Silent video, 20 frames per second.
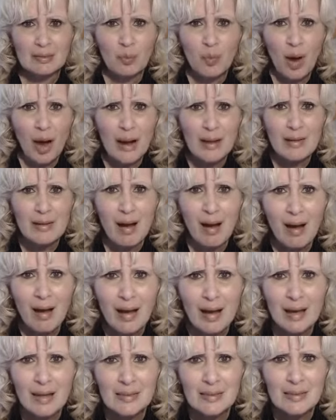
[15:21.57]
Why
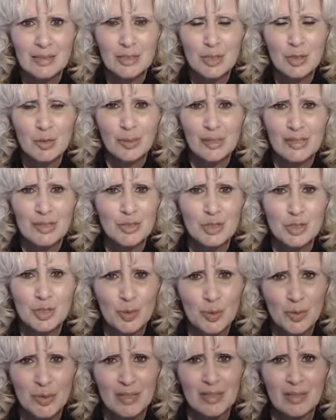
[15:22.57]
not? You can
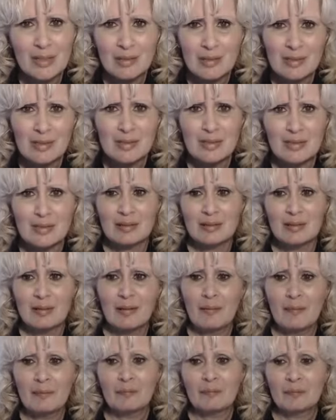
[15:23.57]
do this.
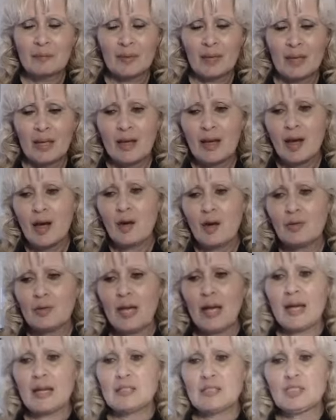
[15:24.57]

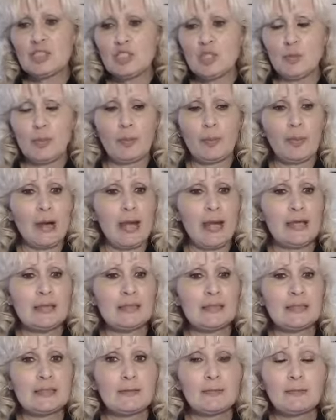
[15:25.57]
Okay, super
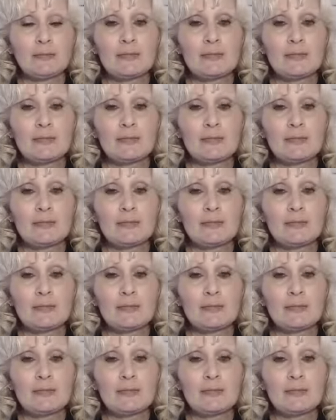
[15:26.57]
brains.